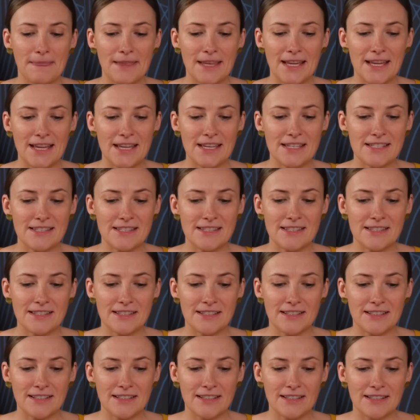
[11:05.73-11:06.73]
is
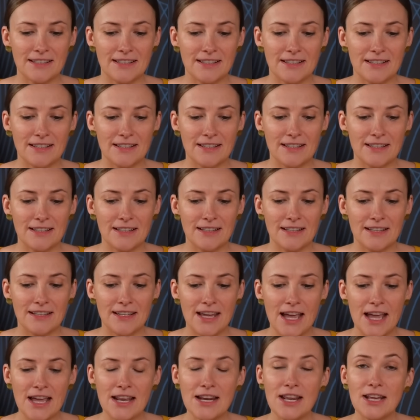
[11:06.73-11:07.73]

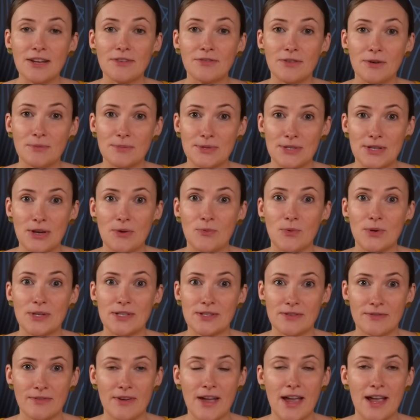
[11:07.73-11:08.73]
gaining from
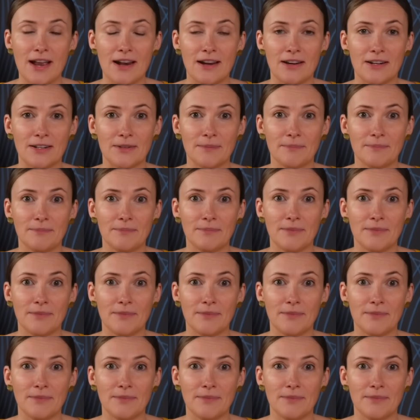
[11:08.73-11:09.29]
someone's failure.